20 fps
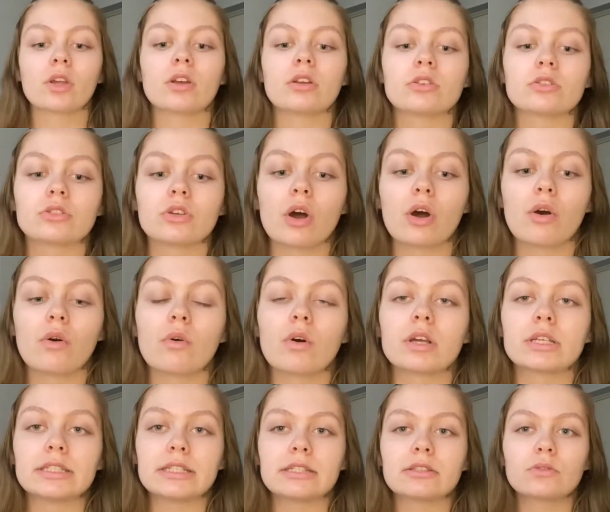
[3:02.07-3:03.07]
So
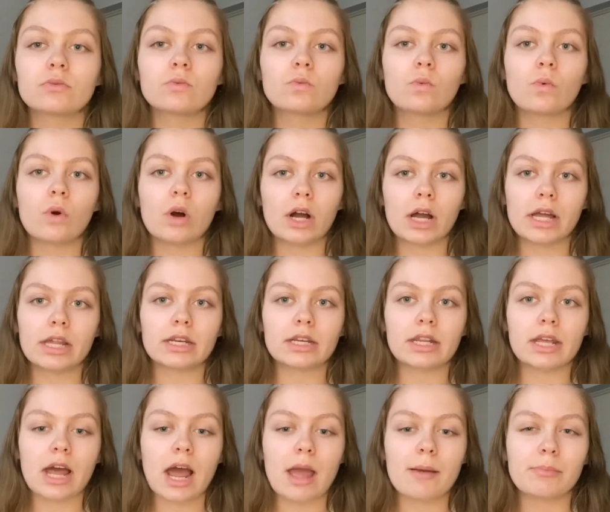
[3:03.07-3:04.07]
season 1,
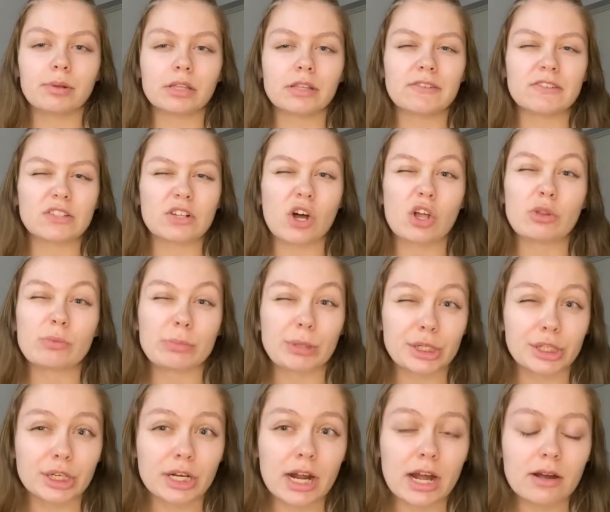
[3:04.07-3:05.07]
I believe it's called
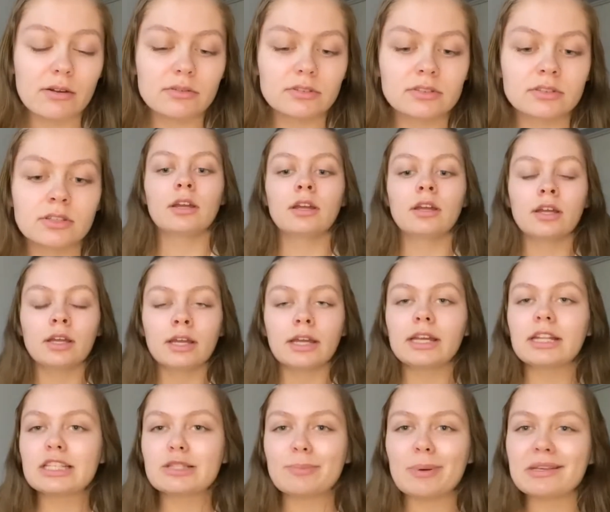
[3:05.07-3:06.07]
Murder House.
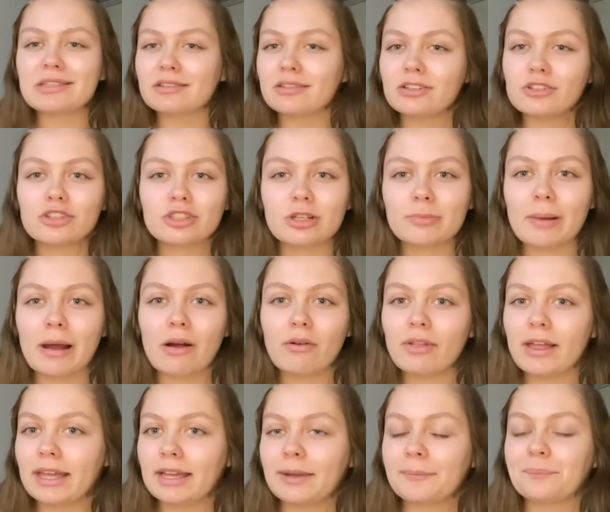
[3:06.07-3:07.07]
It's basically just about
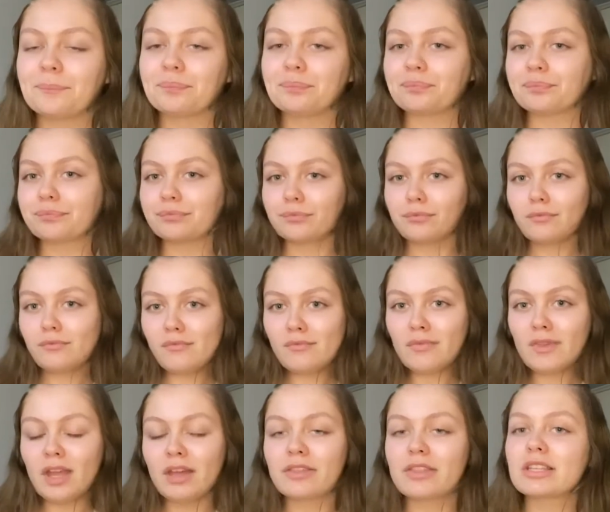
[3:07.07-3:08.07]
like
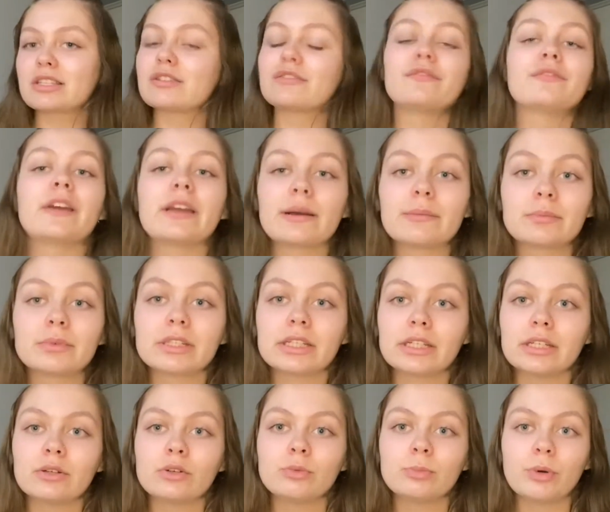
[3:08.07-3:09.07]
this family
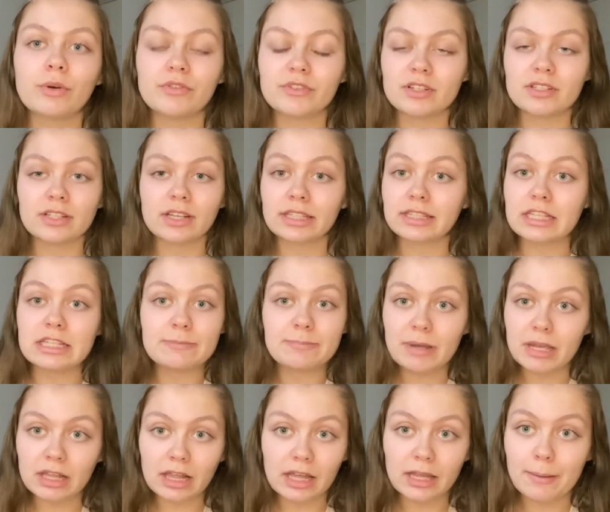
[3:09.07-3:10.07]
who moves into like this
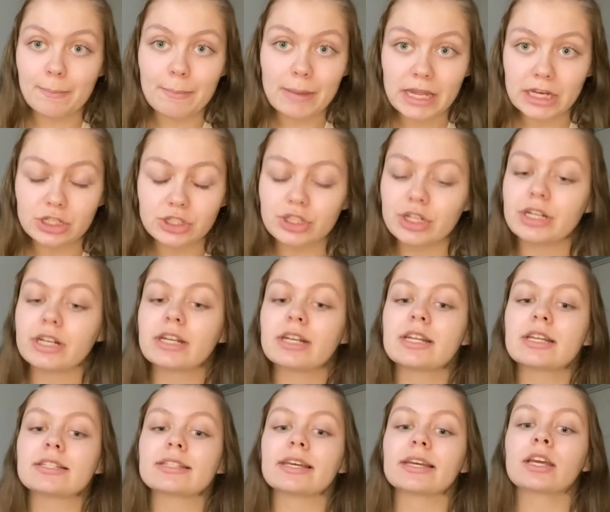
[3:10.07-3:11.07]
big like mansion, and
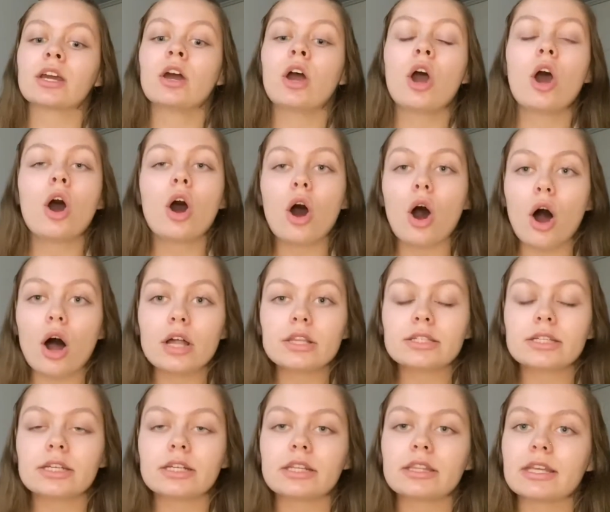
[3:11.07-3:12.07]
it's like
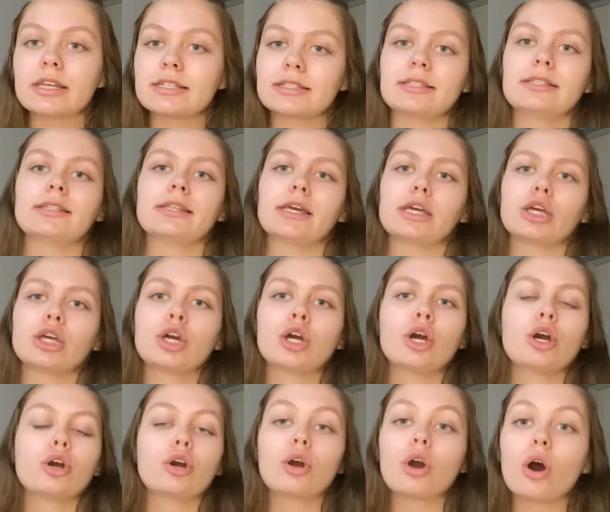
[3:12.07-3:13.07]
haunted, and they see like
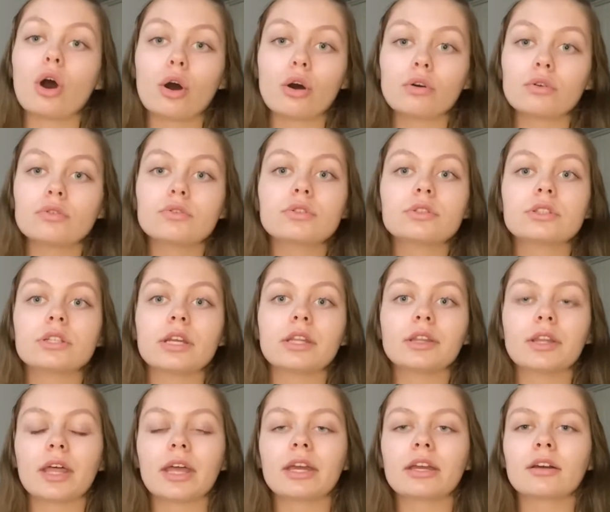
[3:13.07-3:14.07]
ghosts and
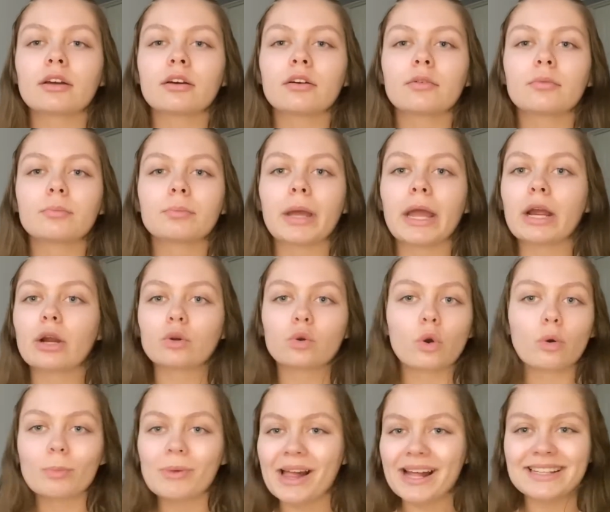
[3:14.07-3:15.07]
like
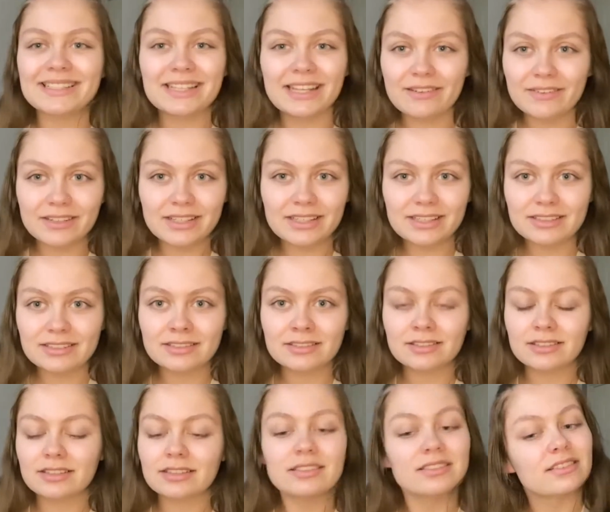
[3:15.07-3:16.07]
paranormal activities
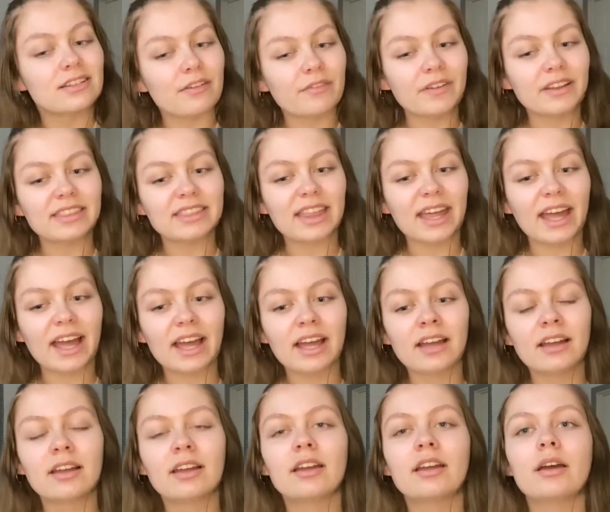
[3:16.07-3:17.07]
and stuff like that.
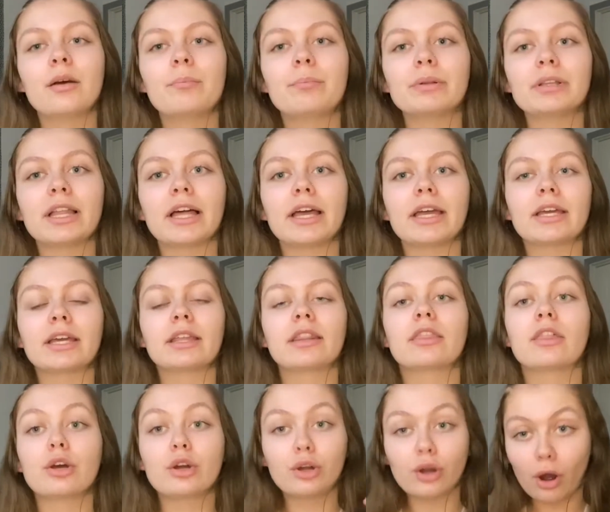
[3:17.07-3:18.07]
But like
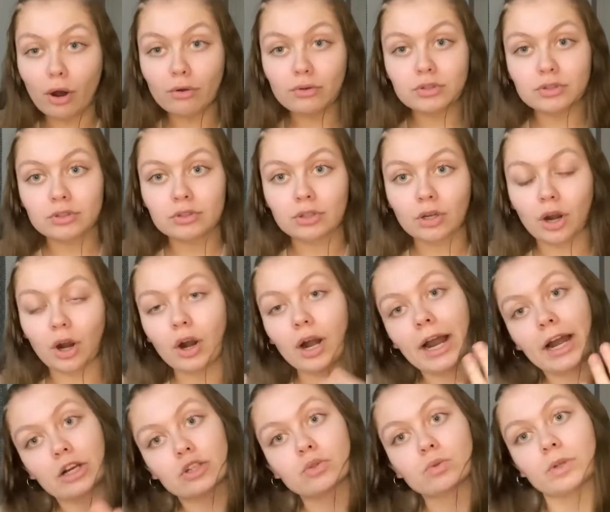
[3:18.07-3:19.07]
the ghosts are
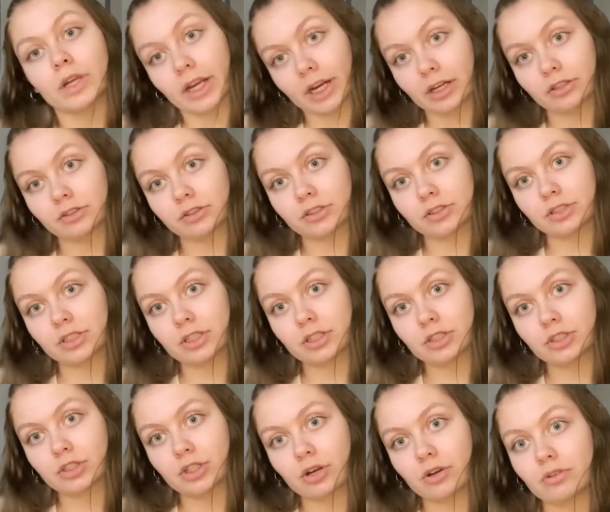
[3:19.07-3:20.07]
actual characters that it
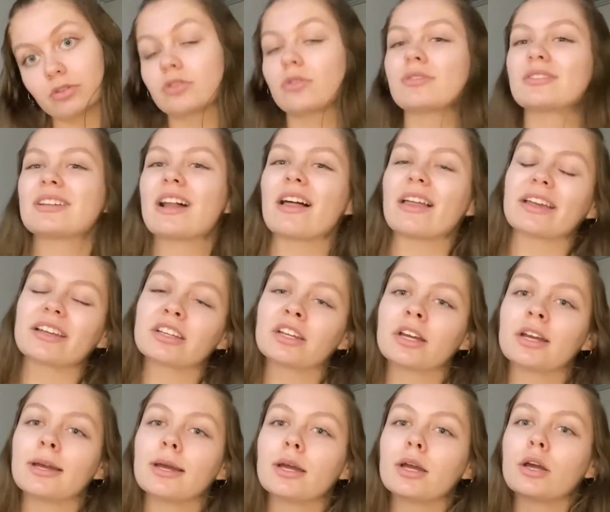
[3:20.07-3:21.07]
shows. So it's not like
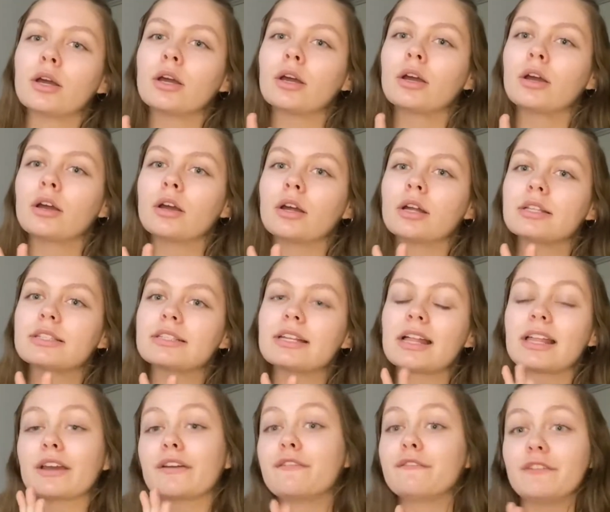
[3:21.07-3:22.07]

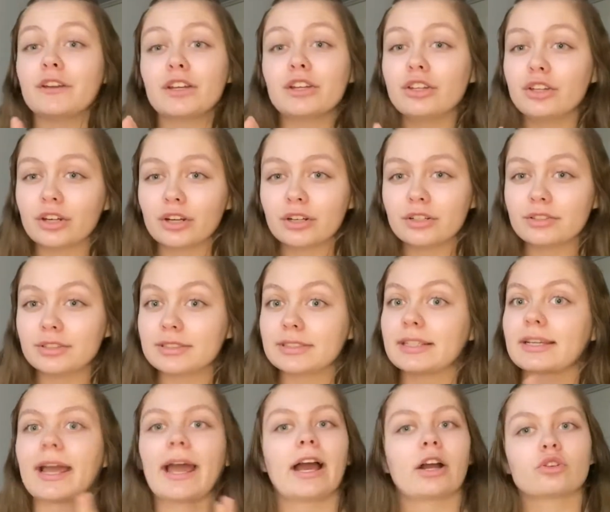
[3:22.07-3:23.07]
figures, it's
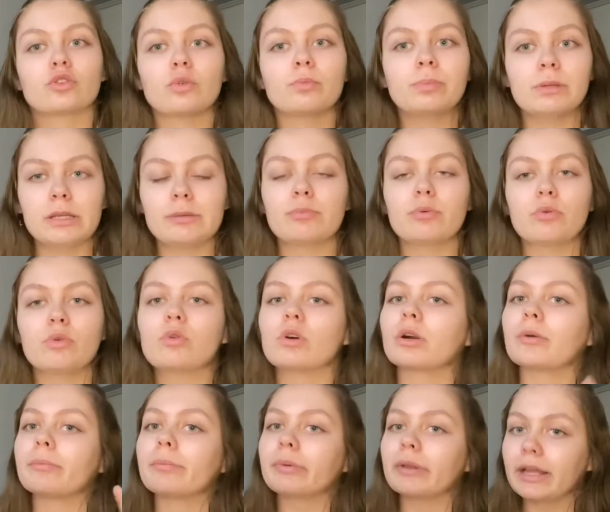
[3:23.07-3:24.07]
like actual people who are
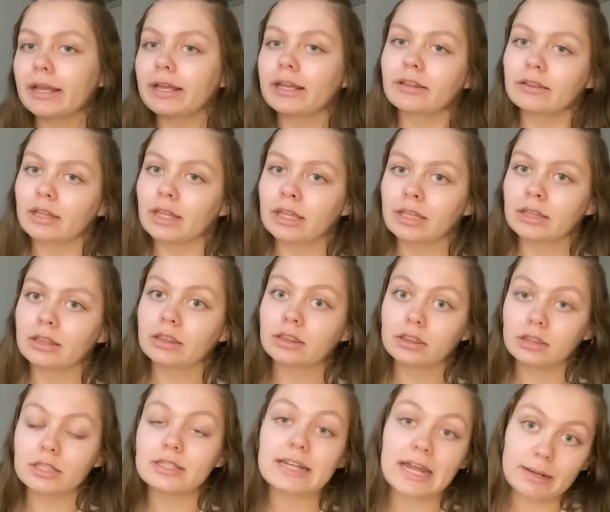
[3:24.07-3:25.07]
playing like
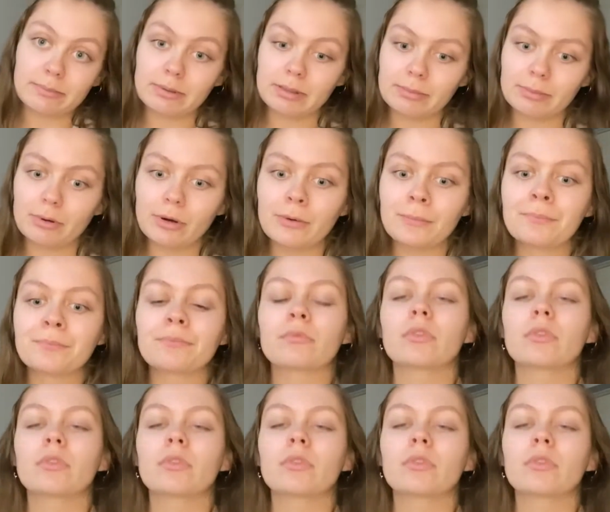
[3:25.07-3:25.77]
the dead people.